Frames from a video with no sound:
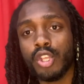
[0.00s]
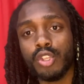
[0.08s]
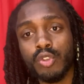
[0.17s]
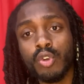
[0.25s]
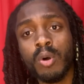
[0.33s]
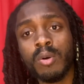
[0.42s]

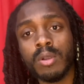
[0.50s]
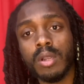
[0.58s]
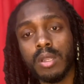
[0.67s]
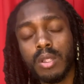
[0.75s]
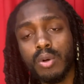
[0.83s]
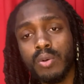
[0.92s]
you're going to
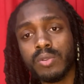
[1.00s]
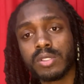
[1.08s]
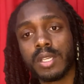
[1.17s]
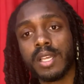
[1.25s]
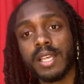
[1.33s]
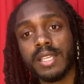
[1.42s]
lose
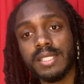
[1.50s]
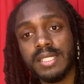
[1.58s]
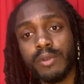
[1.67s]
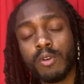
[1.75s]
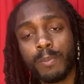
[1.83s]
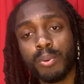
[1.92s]

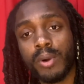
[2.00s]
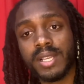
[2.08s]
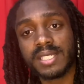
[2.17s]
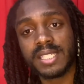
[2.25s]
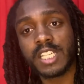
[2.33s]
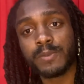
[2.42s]

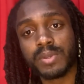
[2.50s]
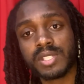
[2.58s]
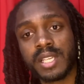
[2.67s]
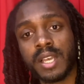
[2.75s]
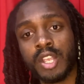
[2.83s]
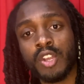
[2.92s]

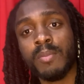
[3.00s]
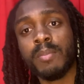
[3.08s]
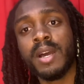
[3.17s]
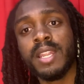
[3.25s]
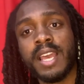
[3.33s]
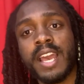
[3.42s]
0.6% of your
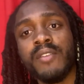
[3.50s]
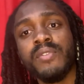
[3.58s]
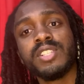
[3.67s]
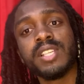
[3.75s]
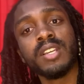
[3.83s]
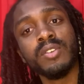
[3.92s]
money every
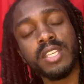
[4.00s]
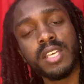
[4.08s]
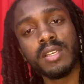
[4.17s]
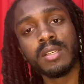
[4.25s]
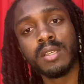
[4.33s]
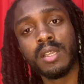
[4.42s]
single
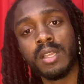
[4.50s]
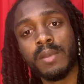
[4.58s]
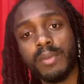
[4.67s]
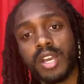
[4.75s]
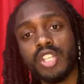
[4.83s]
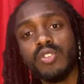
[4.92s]
year
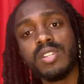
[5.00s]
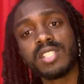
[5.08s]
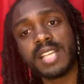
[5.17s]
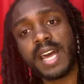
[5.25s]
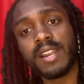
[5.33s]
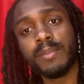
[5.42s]
because you
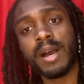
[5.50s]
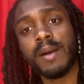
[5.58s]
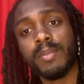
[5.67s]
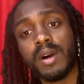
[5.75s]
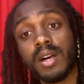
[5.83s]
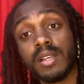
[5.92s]
decided to buy
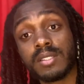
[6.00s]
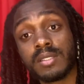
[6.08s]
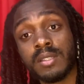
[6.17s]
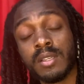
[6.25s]
bonds.